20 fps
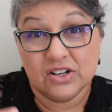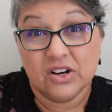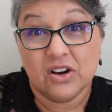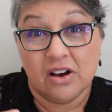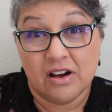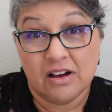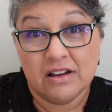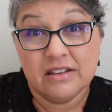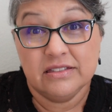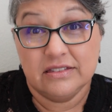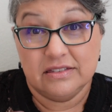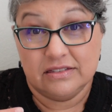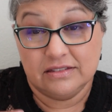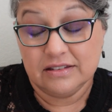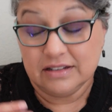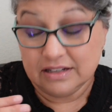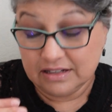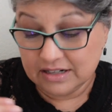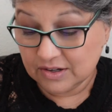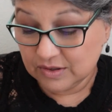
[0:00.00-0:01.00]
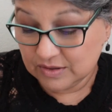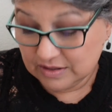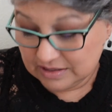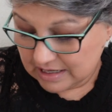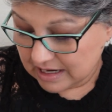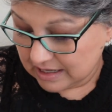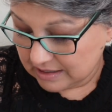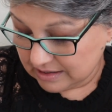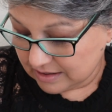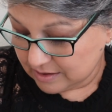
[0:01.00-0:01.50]
the goth, you know,
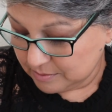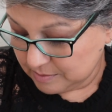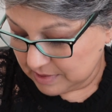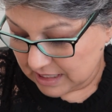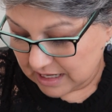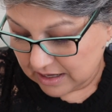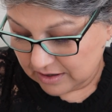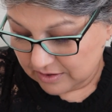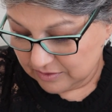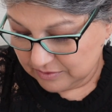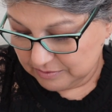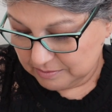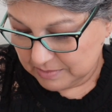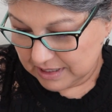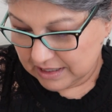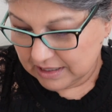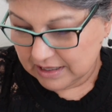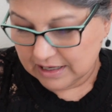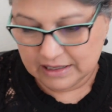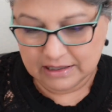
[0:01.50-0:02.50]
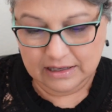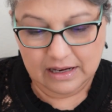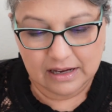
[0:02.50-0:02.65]
side coming out of me. And